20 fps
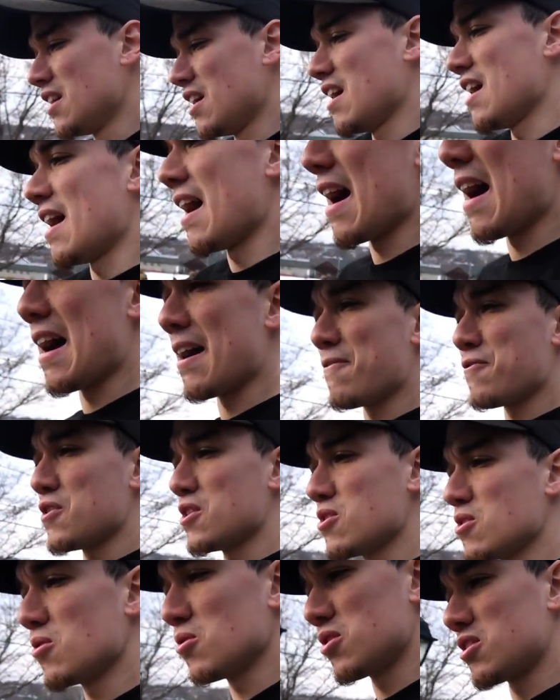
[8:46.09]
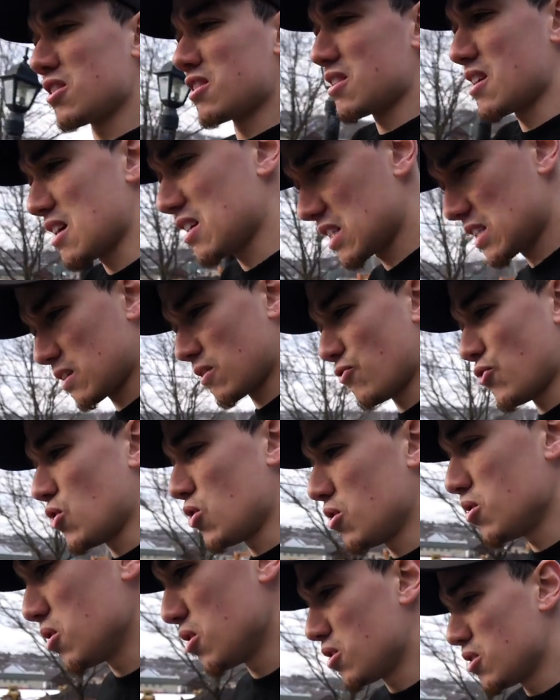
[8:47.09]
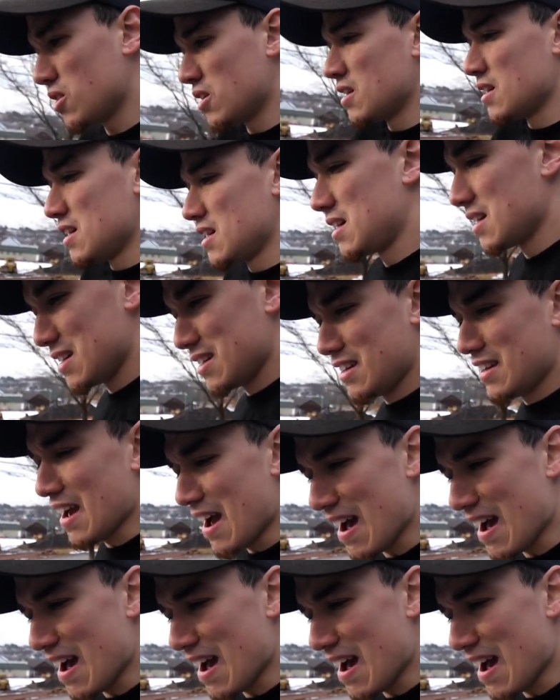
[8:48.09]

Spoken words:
I feel successful. Yeah,